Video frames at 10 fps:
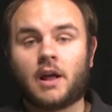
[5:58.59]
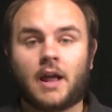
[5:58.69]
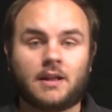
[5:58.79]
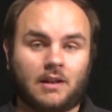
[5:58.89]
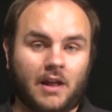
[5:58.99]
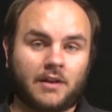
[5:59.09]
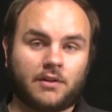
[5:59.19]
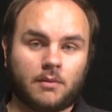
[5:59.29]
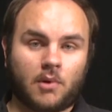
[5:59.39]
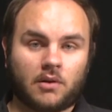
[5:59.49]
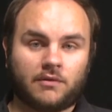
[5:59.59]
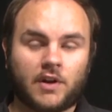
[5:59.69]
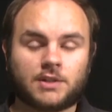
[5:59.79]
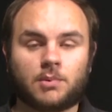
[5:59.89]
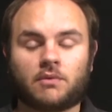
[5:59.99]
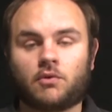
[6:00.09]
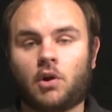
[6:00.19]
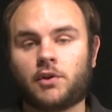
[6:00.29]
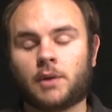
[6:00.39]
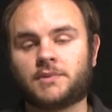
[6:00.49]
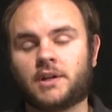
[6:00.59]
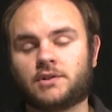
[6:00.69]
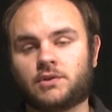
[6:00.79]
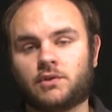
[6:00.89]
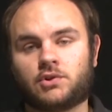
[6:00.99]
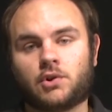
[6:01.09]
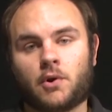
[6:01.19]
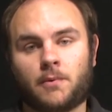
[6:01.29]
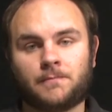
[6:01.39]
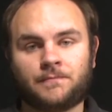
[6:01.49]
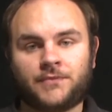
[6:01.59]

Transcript: and like them on Facebook for all the updates to the show.